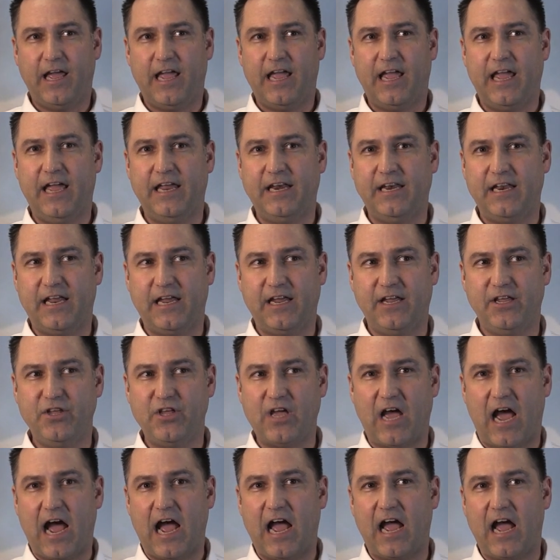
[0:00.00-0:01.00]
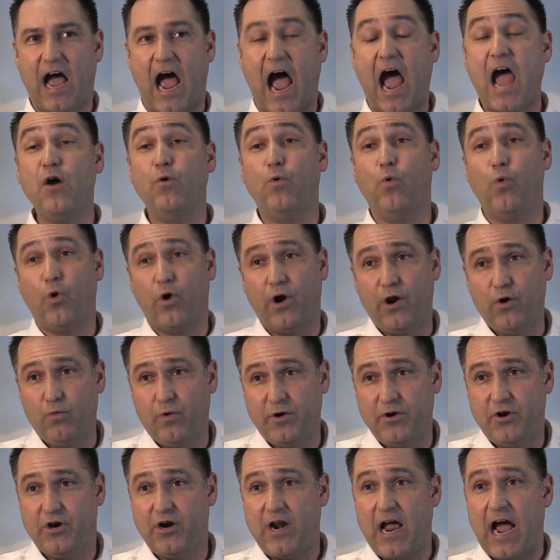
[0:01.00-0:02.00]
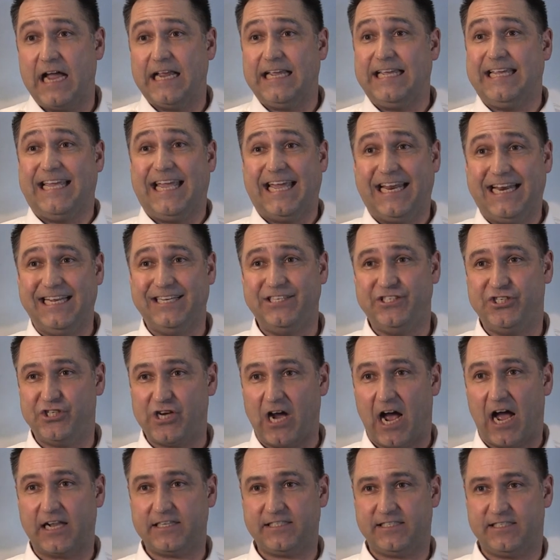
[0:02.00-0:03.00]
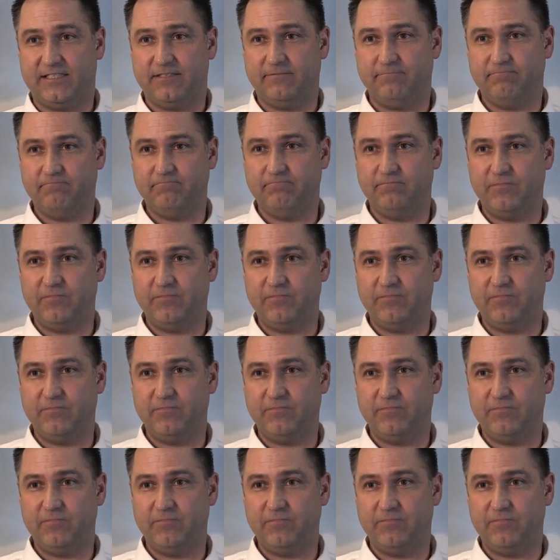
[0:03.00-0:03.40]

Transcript: and I, I worry when you're not getting shots.